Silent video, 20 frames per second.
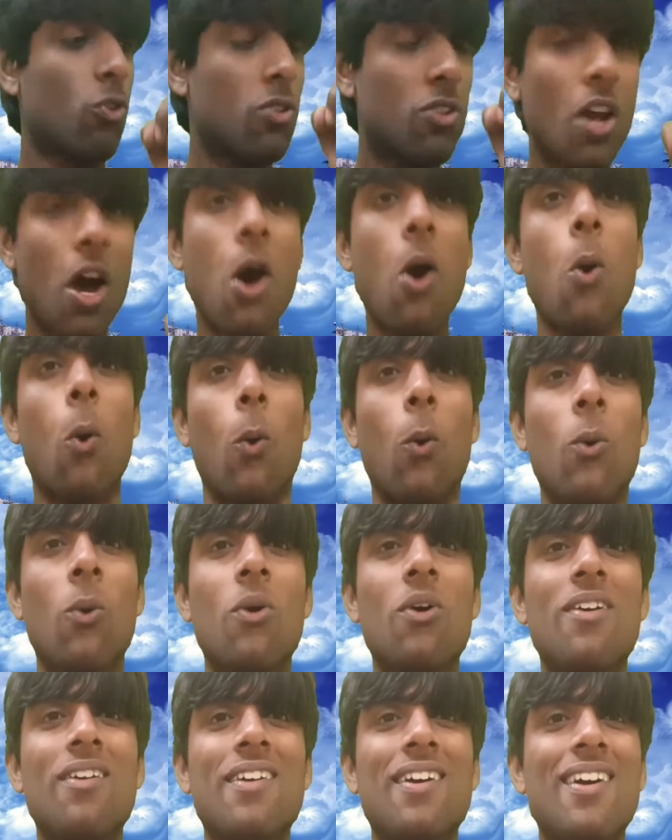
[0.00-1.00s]
now
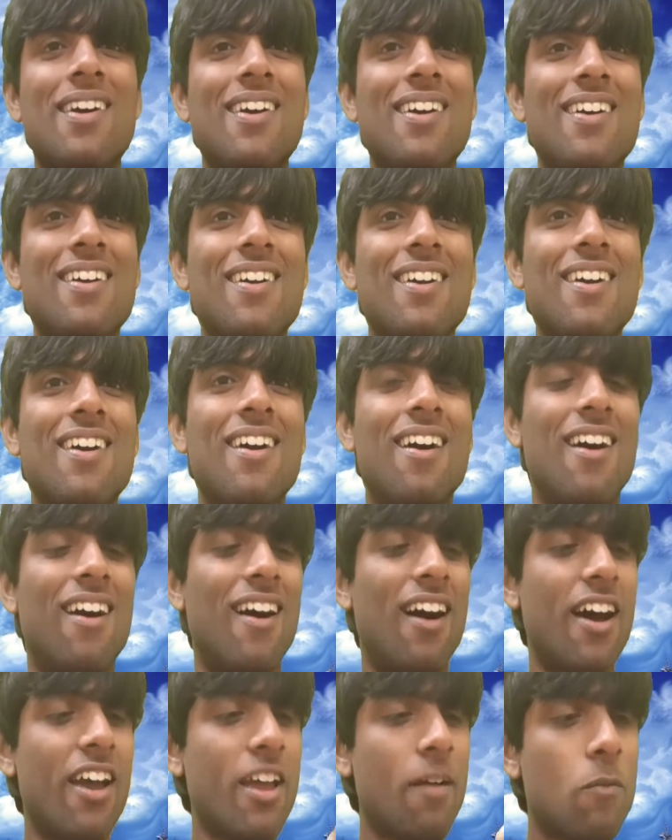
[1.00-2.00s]

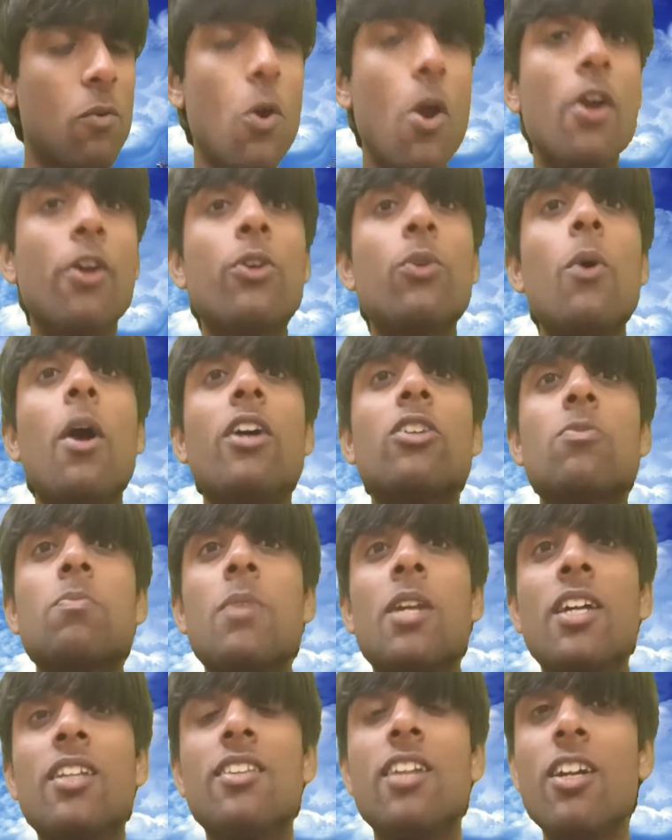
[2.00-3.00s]
I am going to
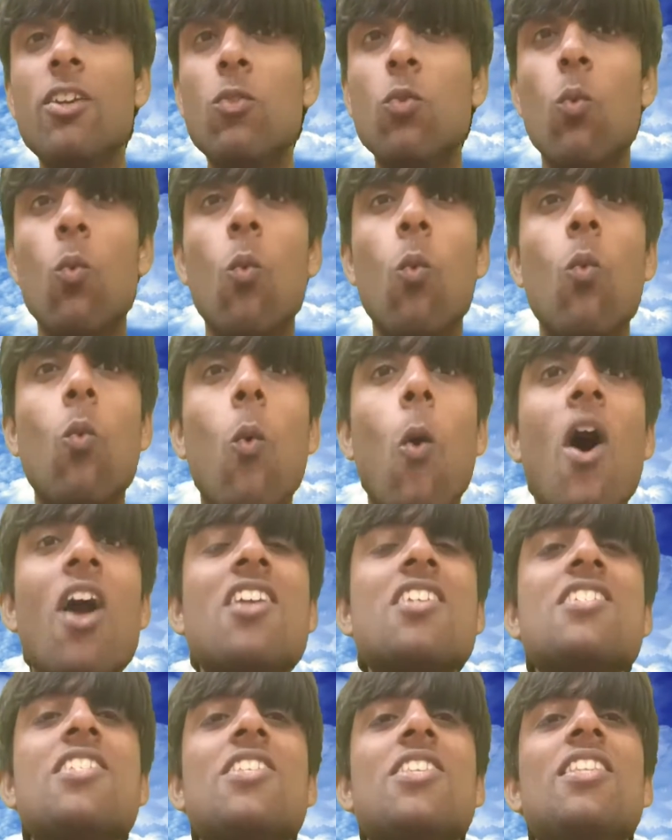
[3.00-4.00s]
explain that what
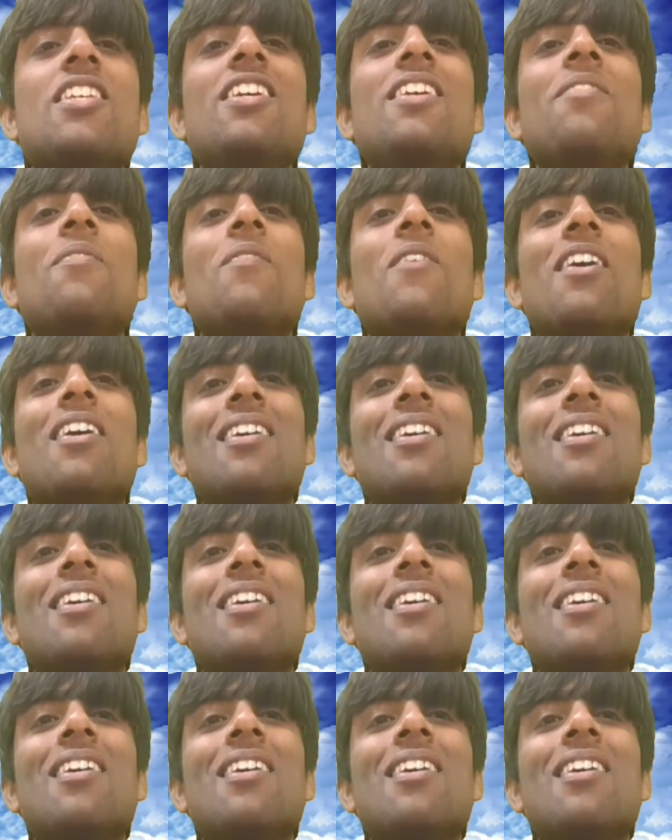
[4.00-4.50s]
is the